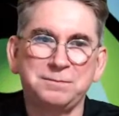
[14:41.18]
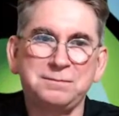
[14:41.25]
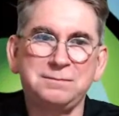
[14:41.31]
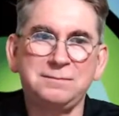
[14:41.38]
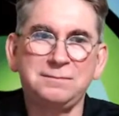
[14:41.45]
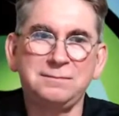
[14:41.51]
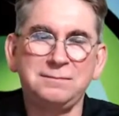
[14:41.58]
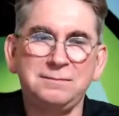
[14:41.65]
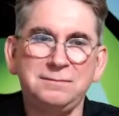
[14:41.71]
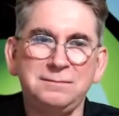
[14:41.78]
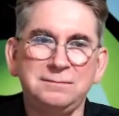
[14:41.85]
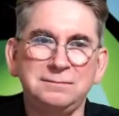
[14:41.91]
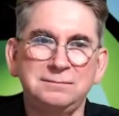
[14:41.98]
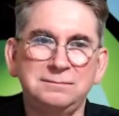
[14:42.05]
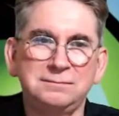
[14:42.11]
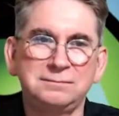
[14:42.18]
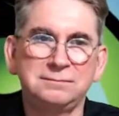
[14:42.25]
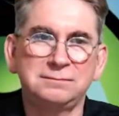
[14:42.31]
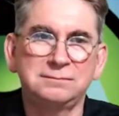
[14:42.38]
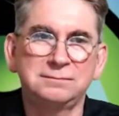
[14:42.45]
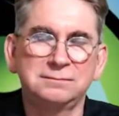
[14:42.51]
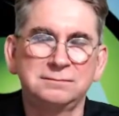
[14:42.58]

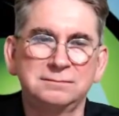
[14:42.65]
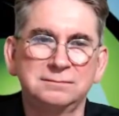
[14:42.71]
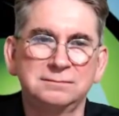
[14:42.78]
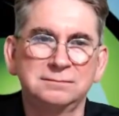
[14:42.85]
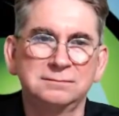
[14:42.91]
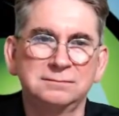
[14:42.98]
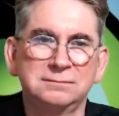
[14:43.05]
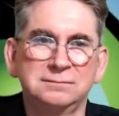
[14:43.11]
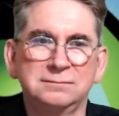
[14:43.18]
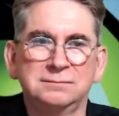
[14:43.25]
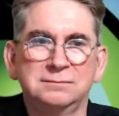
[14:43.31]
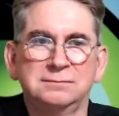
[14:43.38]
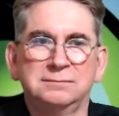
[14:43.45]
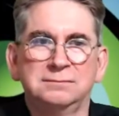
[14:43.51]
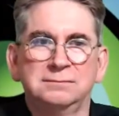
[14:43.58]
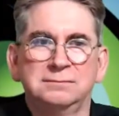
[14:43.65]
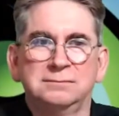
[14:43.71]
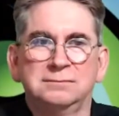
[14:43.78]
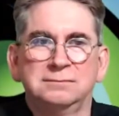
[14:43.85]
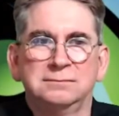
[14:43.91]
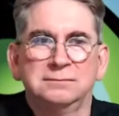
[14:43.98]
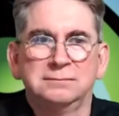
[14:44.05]

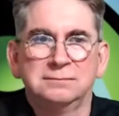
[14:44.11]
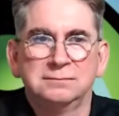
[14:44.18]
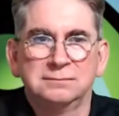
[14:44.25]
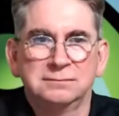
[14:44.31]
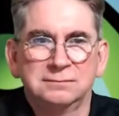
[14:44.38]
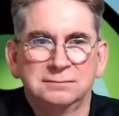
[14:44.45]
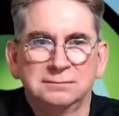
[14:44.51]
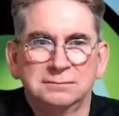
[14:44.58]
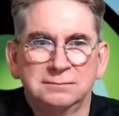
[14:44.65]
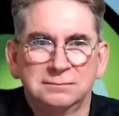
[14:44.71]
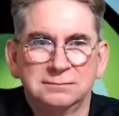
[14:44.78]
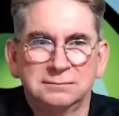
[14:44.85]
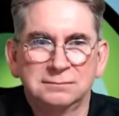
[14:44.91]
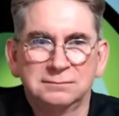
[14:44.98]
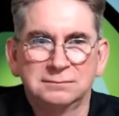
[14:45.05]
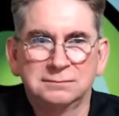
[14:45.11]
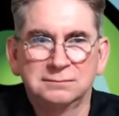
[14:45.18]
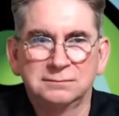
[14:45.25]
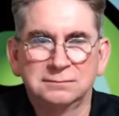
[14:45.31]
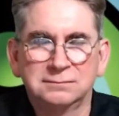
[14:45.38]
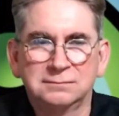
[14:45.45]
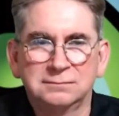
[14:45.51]

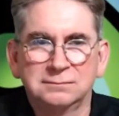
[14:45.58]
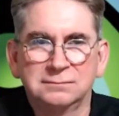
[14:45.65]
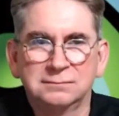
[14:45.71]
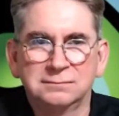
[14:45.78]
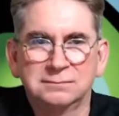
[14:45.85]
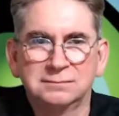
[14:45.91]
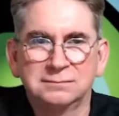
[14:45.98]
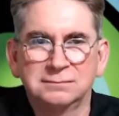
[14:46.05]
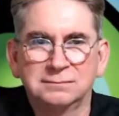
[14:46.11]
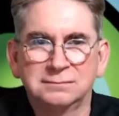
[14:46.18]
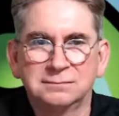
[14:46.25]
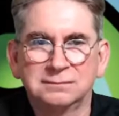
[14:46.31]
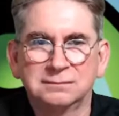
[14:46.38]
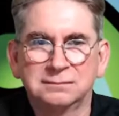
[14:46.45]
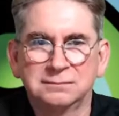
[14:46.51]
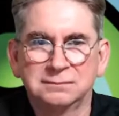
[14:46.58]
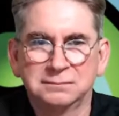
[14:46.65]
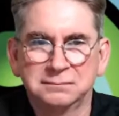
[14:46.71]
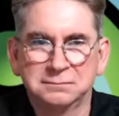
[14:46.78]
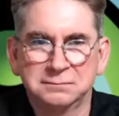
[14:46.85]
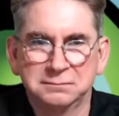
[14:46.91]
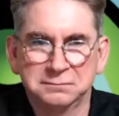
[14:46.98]

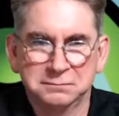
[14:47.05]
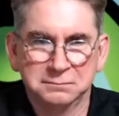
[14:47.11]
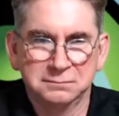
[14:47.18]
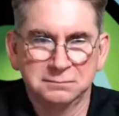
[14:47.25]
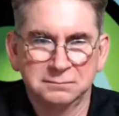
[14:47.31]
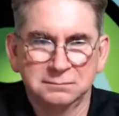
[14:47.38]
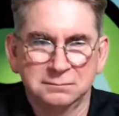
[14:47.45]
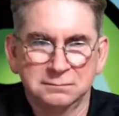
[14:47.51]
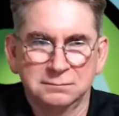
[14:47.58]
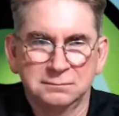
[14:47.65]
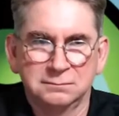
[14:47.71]
(not speaking)